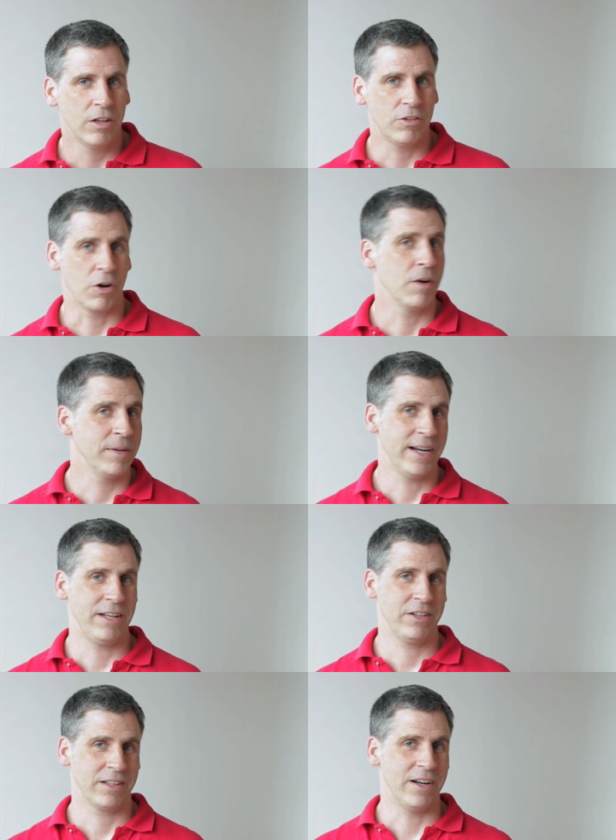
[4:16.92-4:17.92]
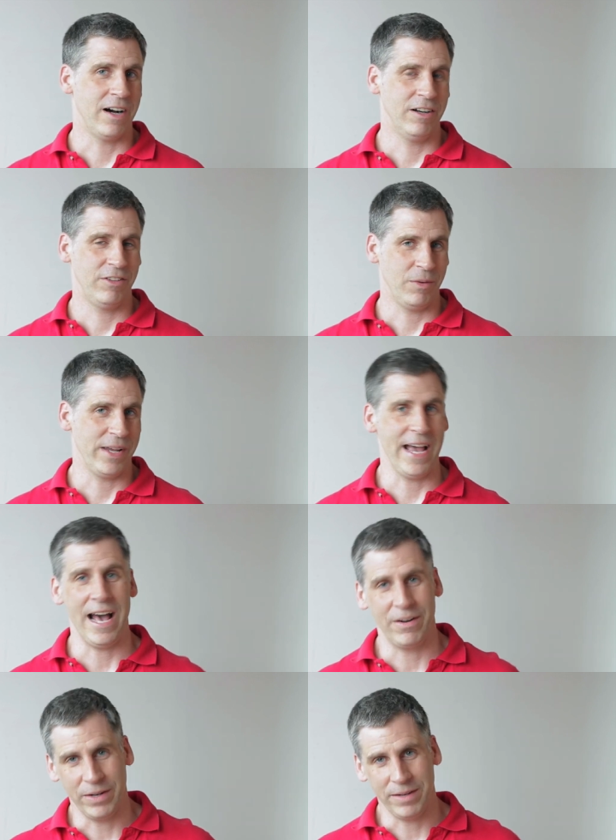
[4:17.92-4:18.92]
So Herman and I took the knowledge that we
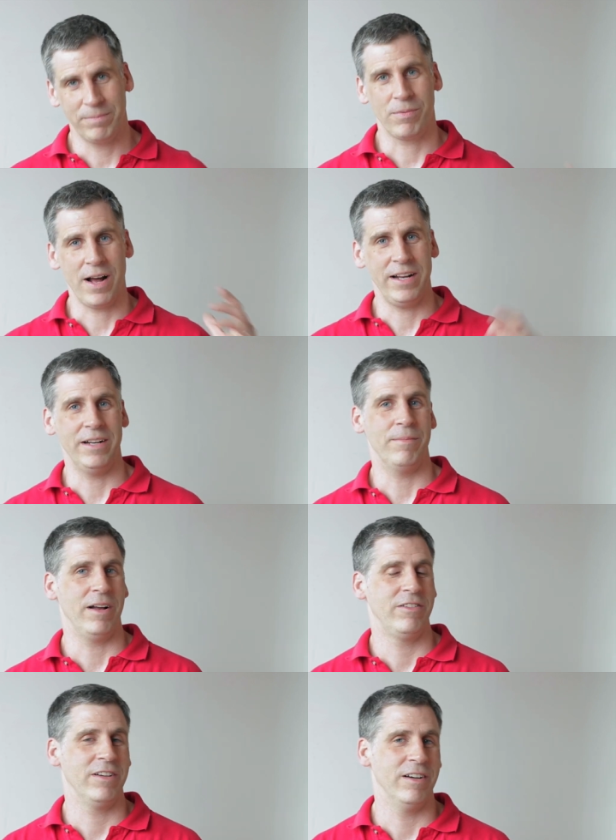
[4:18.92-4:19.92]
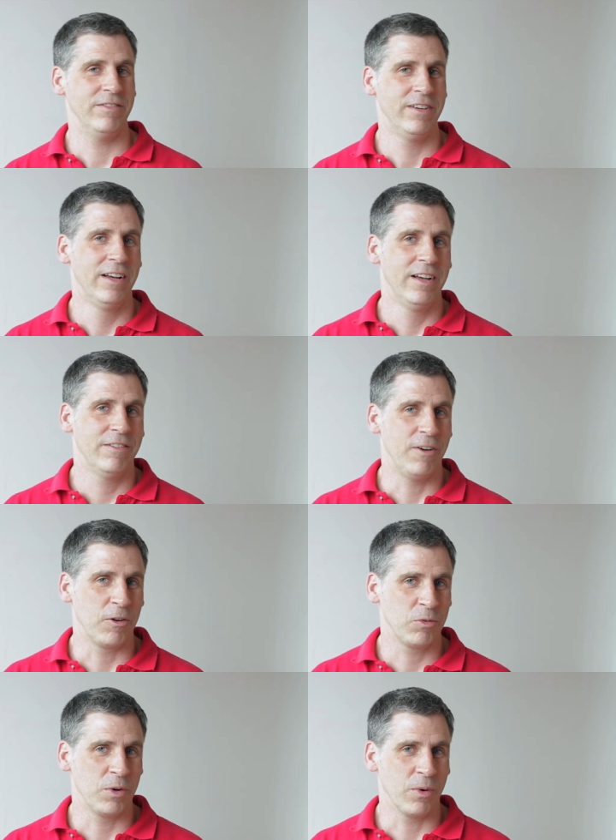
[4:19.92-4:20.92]
had. We brought in a bunch of
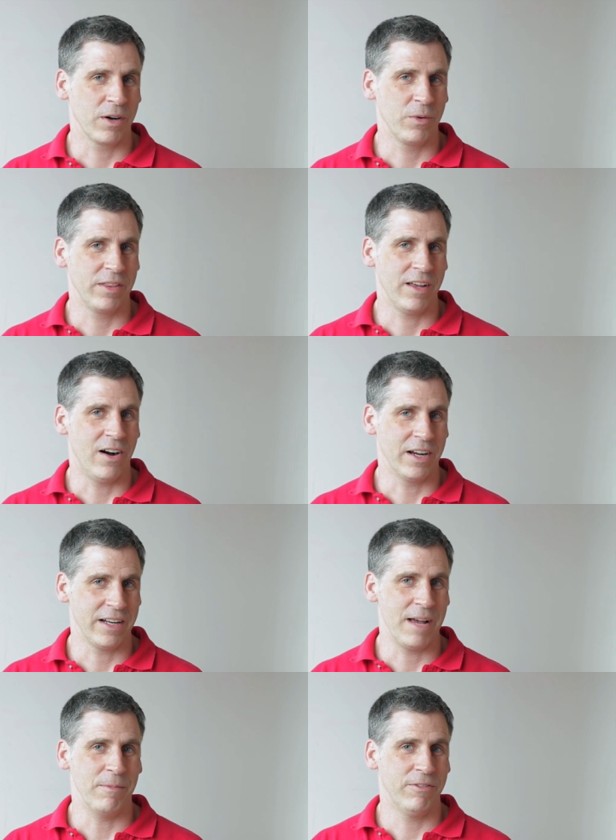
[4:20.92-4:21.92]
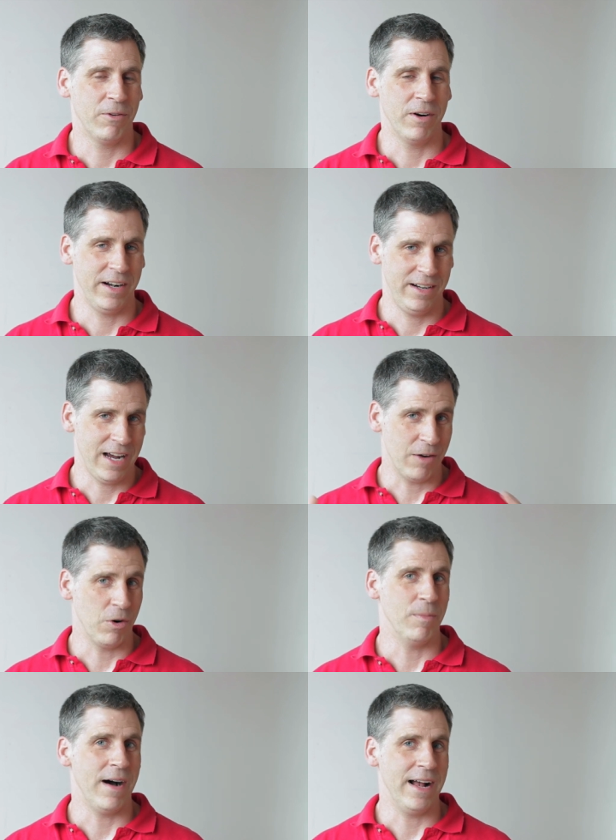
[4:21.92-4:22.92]
folks we'd worked with a long time before
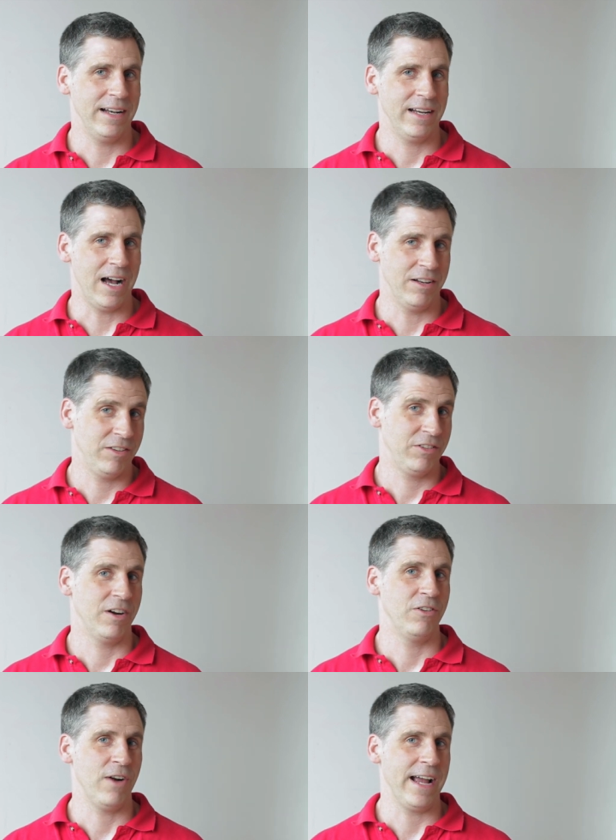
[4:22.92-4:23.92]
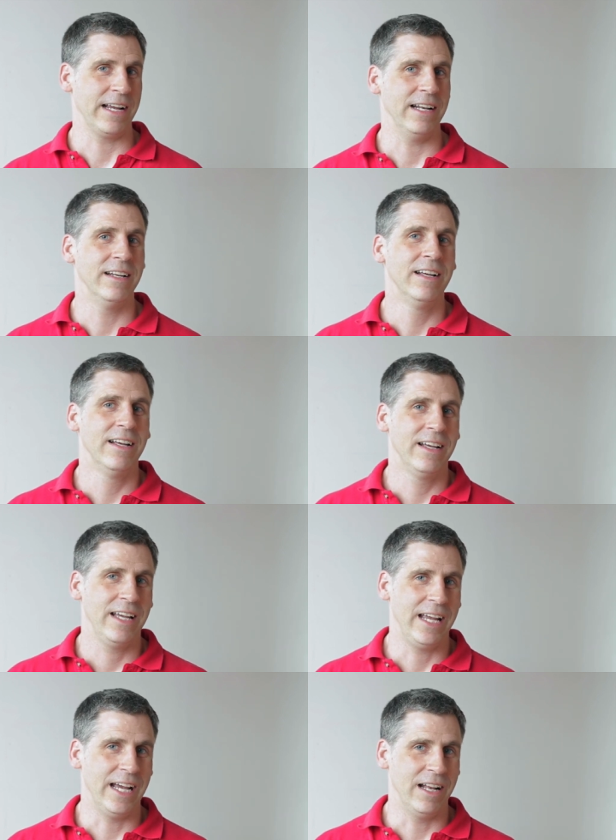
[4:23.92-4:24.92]
iRobot uh, to start Dragon
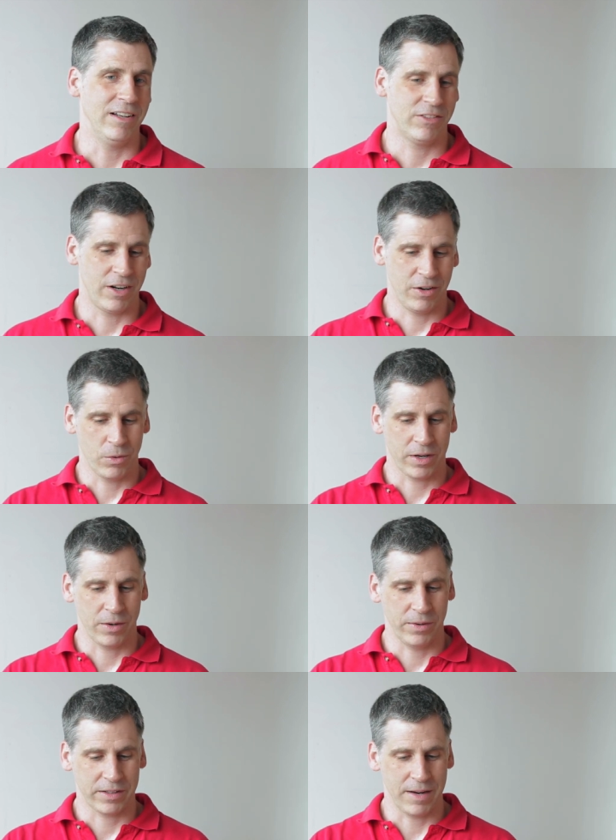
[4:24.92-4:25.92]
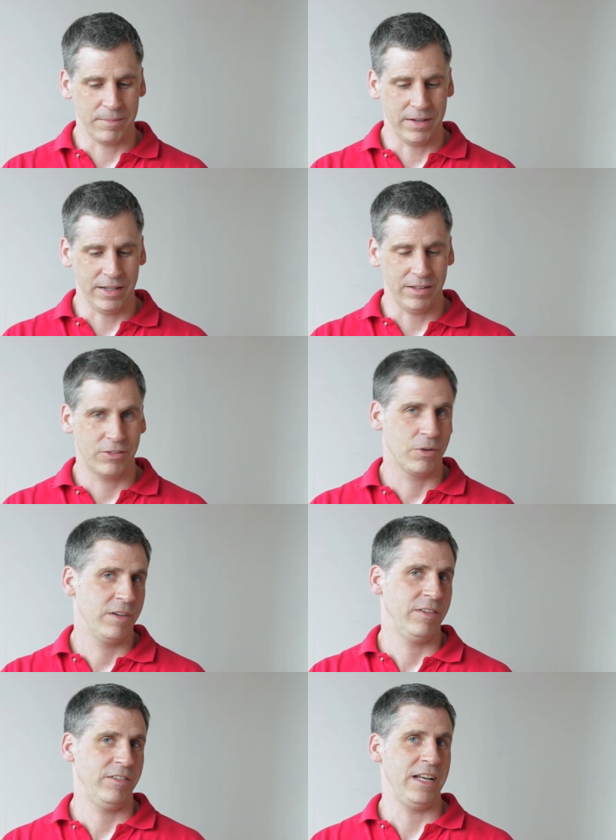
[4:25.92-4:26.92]
and started working with companies
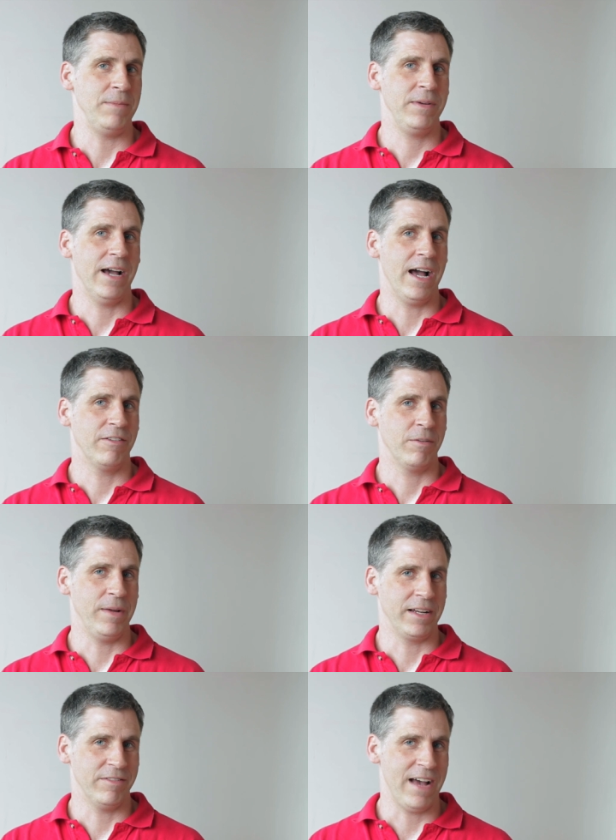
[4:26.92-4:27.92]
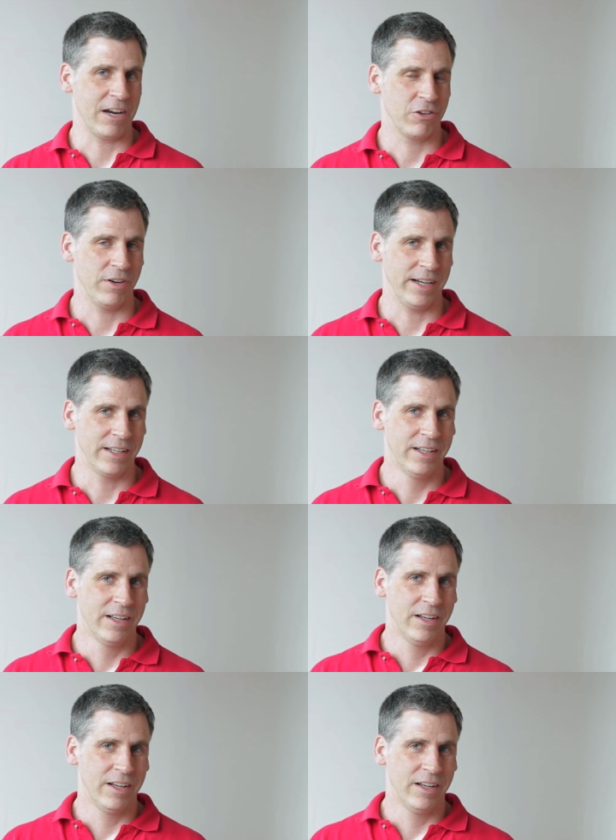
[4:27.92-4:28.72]
sort of as an API for manufacturing